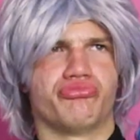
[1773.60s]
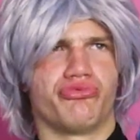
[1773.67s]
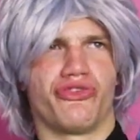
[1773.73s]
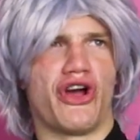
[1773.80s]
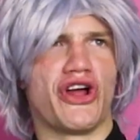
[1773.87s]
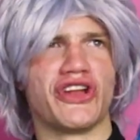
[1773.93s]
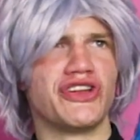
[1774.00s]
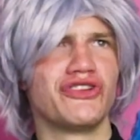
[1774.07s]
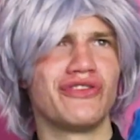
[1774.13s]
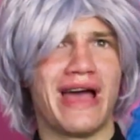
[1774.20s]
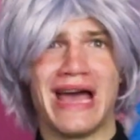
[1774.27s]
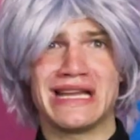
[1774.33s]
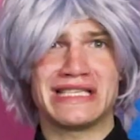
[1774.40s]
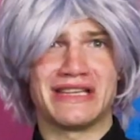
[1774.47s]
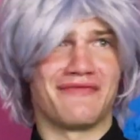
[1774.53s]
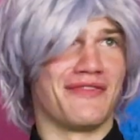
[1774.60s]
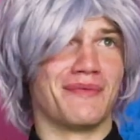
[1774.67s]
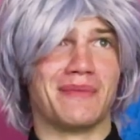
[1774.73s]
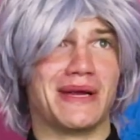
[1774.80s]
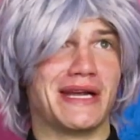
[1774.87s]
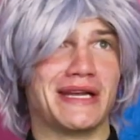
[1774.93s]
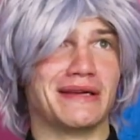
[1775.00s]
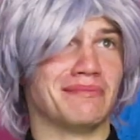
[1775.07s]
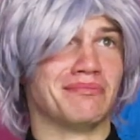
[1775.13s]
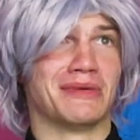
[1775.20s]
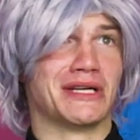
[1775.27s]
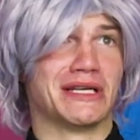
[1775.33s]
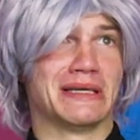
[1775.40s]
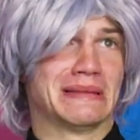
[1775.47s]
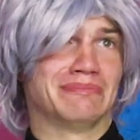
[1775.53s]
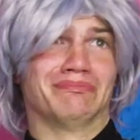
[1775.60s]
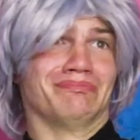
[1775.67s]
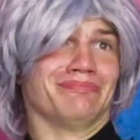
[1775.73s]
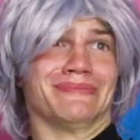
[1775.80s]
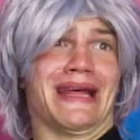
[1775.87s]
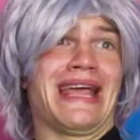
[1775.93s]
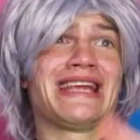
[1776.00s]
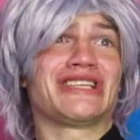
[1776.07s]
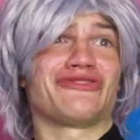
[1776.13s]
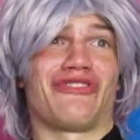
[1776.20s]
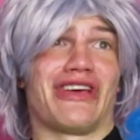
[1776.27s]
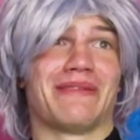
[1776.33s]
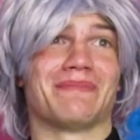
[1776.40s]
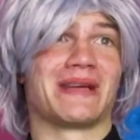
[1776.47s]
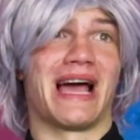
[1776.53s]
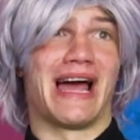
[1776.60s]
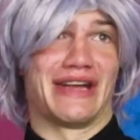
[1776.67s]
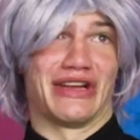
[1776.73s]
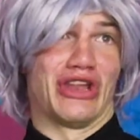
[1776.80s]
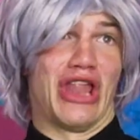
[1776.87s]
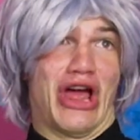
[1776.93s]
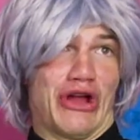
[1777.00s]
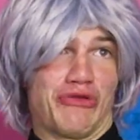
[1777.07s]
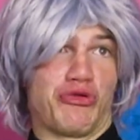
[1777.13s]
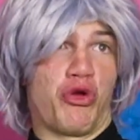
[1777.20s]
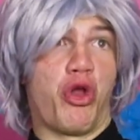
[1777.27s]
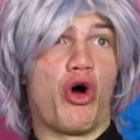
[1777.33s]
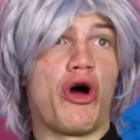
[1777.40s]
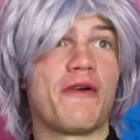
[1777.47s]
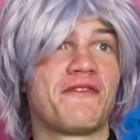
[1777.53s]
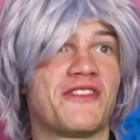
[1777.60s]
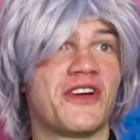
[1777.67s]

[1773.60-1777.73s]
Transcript: brought a new asset for me. Uh, thanks, random guy in a loincloth.